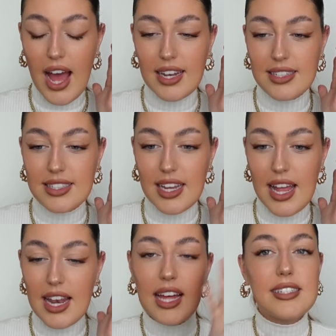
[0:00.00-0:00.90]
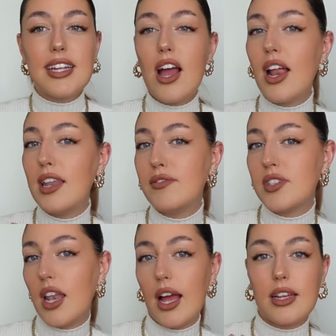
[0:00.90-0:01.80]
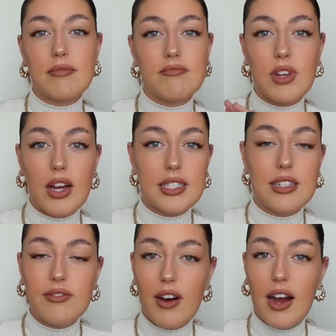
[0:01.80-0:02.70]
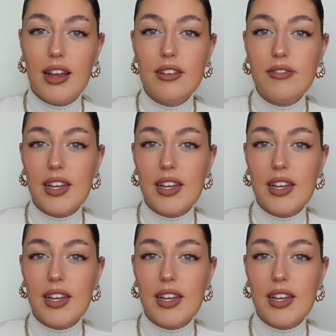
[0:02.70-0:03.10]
and let's say I live to like 95,